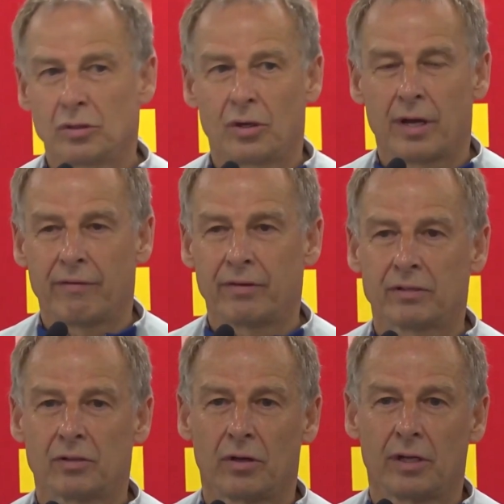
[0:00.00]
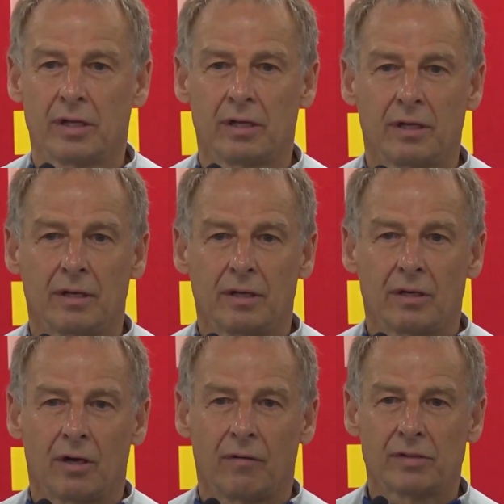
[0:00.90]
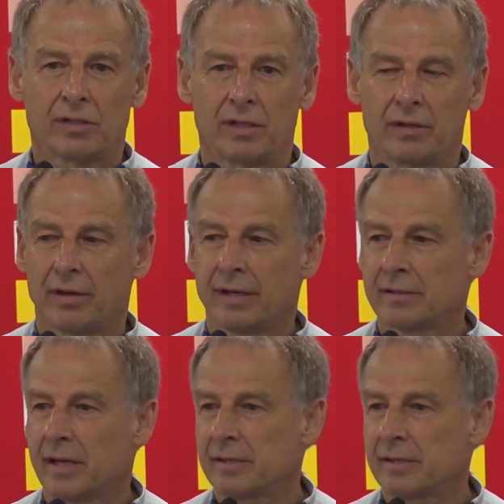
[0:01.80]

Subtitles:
you know, having Sonny obviously as